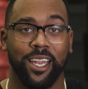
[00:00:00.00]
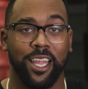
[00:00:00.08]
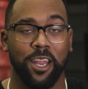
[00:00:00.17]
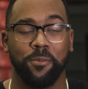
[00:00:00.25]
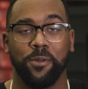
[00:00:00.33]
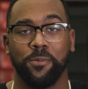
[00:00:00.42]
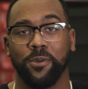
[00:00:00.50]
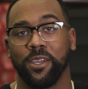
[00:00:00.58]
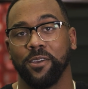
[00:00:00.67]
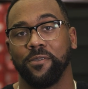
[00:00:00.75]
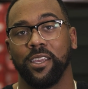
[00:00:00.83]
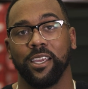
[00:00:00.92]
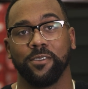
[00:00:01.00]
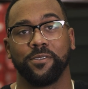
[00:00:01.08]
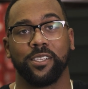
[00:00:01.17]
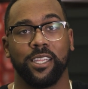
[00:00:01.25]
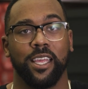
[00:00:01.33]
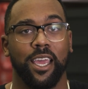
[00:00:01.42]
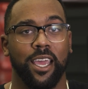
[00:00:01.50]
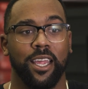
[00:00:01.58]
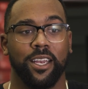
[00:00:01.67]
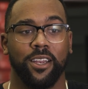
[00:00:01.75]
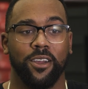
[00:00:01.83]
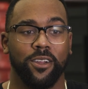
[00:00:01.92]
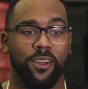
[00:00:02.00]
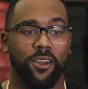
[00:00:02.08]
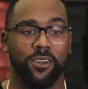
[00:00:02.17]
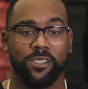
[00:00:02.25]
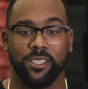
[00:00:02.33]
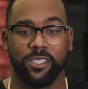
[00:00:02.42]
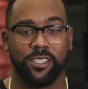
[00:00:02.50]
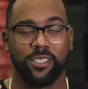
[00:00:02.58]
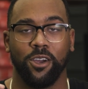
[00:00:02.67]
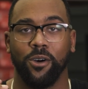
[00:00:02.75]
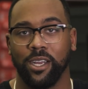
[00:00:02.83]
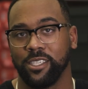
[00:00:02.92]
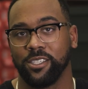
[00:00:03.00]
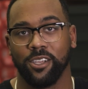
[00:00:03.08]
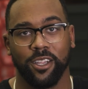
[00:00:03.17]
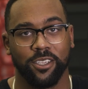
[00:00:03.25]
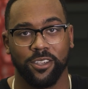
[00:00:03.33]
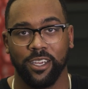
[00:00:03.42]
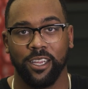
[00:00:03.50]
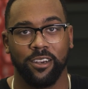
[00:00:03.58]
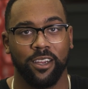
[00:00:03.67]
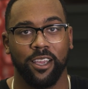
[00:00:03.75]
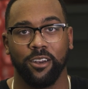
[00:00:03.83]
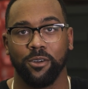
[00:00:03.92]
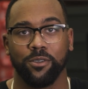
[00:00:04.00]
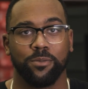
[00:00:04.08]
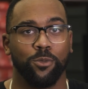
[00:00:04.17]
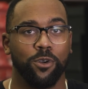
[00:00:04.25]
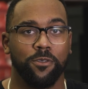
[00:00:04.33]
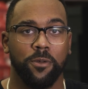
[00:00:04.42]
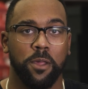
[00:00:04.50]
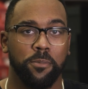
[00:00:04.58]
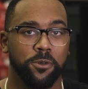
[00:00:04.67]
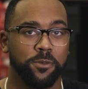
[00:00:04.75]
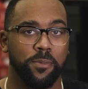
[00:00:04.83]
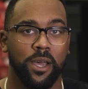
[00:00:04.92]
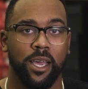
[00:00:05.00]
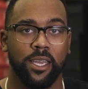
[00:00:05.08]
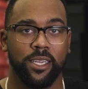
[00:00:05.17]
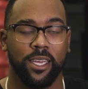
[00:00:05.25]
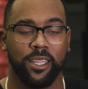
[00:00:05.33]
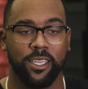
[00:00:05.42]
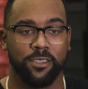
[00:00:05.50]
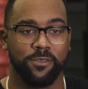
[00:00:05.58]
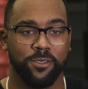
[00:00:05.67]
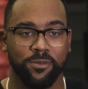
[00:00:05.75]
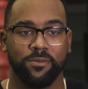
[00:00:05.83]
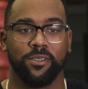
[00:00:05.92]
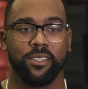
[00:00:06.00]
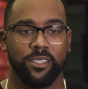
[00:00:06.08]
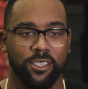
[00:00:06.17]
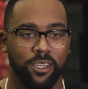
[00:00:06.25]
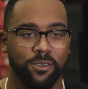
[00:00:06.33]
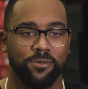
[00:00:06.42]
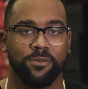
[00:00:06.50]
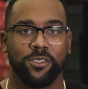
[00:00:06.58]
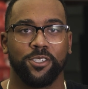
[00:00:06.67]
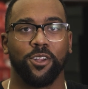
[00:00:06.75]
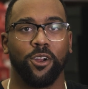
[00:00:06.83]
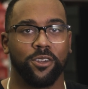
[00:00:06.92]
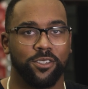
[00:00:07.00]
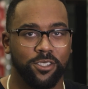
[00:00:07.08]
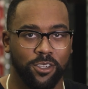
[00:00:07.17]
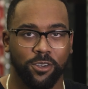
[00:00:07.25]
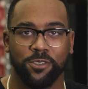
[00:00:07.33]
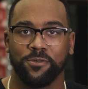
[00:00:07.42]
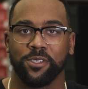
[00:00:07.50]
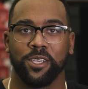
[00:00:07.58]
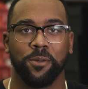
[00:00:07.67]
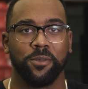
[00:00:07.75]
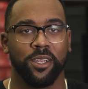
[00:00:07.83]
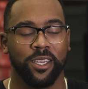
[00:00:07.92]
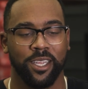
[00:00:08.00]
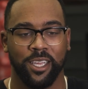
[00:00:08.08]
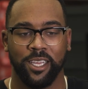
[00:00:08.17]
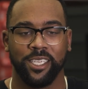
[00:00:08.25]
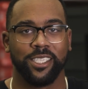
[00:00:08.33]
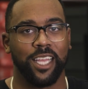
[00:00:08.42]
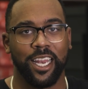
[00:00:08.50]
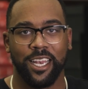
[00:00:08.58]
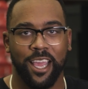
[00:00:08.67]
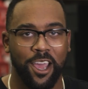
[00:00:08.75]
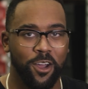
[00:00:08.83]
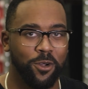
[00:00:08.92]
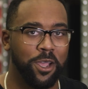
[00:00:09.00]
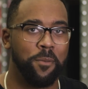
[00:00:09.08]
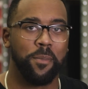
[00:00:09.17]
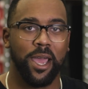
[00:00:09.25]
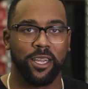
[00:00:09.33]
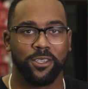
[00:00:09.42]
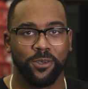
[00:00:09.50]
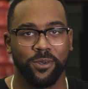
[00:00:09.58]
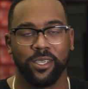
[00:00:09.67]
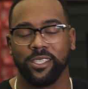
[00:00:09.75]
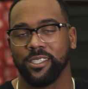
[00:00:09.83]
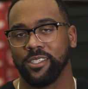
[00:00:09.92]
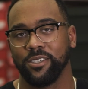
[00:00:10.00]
A lot of people give gifts that are just, oh, I just saw this on the internet or it was more of an impulse buy. I think if you, you know, start searching for something, set it down, come back to it.